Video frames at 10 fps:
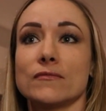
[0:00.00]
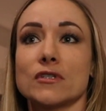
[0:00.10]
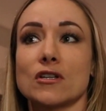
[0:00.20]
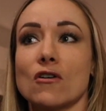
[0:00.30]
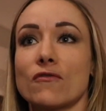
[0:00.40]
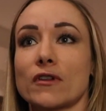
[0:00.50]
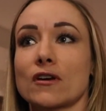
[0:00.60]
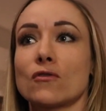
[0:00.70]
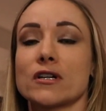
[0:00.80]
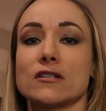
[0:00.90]
so over
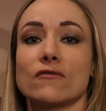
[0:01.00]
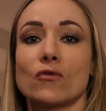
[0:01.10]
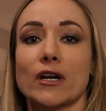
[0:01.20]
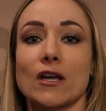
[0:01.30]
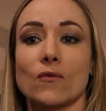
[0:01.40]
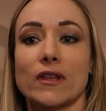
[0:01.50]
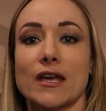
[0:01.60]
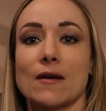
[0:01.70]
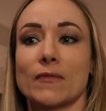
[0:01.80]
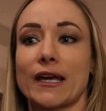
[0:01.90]
the course of working with
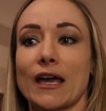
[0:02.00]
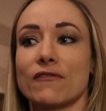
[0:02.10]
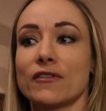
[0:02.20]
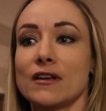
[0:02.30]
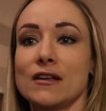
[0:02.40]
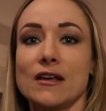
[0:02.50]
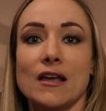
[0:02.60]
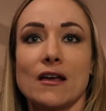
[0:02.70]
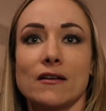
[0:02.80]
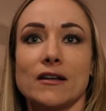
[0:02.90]
him, like I've
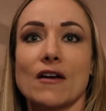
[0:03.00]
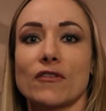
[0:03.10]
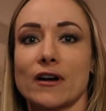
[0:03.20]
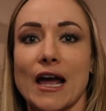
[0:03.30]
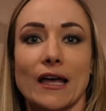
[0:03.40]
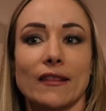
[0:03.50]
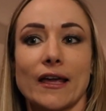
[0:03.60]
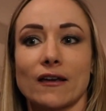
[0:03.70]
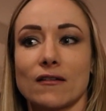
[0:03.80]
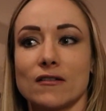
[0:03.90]
never had
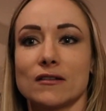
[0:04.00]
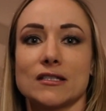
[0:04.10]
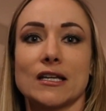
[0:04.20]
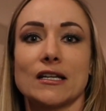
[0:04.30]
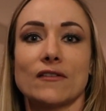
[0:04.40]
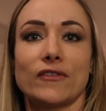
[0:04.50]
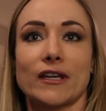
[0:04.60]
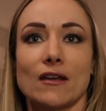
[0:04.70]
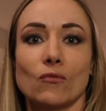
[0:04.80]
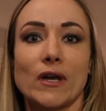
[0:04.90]
like
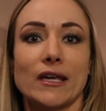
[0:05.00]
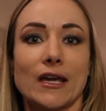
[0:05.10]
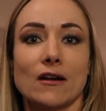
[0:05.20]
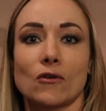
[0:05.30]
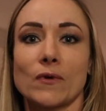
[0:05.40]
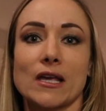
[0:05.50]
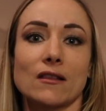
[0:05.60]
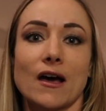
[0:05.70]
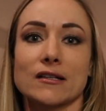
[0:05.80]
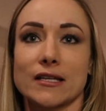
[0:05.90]
significant weight gain or
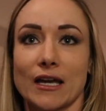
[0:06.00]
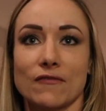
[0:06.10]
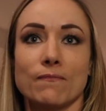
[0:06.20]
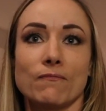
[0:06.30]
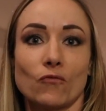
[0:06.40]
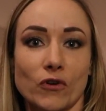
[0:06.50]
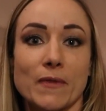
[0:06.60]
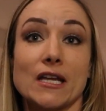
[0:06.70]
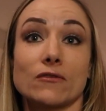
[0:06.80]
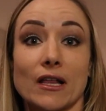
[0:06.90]
weight loss. Like I've
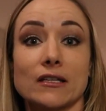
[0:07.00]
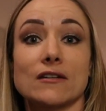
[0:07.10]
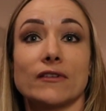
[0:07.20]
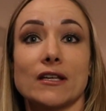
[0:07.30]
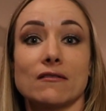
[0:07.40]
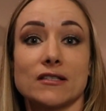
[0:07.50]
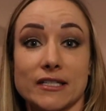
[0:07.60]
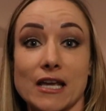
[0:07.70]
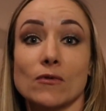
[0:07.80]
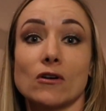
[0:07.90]
remained relatively
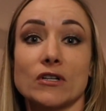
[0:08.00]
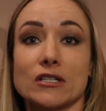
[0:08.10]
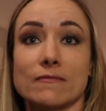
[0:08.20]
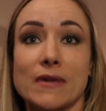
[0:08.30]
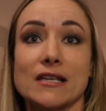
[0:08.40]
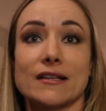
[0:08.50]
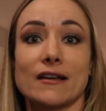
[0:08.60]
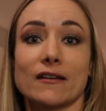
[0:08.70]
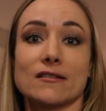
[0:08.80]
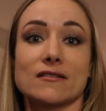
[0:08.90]
stable, which is amazing,
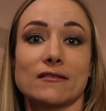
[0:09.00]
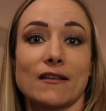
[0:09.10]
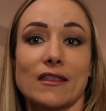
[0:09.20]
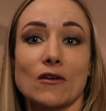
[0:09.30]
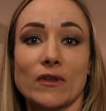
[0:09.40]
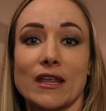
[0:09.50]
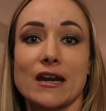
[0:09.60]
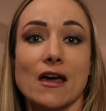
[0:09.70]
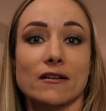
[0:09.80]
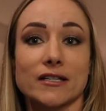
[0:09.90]
because like with
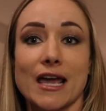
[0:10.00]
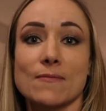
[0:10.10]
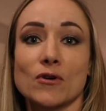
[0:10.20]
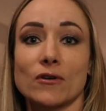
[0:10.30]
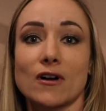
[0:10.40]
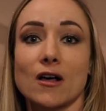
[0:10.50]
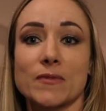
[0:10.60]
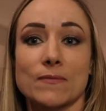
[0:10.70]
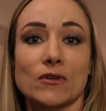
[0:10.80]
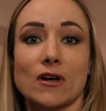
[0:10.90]
any other diet protocol,
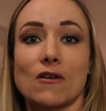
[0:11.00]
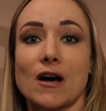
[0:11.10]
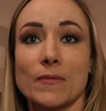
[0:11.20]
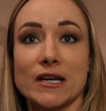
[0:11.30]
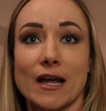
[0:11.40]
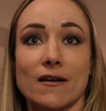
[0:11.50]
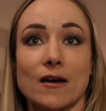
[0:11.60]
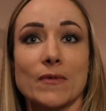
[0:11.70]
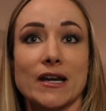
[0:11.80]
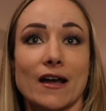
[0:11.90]
people go up and
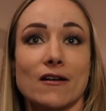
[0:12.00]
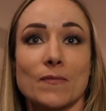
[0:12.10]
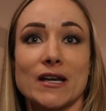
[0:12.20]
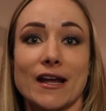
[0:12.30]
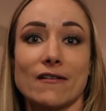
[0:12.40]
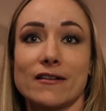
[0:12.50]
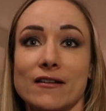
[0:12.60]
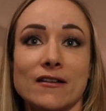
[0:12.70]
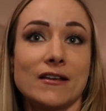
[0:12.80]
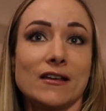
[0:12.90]
down, up and down, up and down.
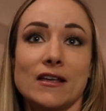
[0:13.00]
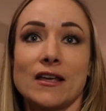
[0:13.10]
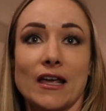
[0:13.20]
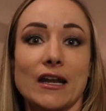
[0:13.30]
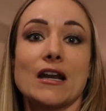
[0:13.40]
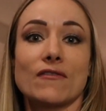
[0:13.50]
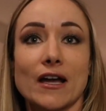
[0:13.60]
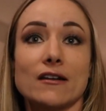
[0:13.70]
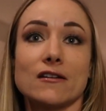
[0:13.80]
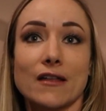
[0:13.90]
And I never
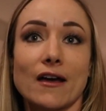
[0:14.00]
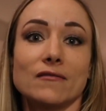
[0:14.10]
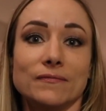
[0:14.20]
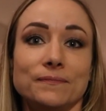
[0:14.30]
had to do that.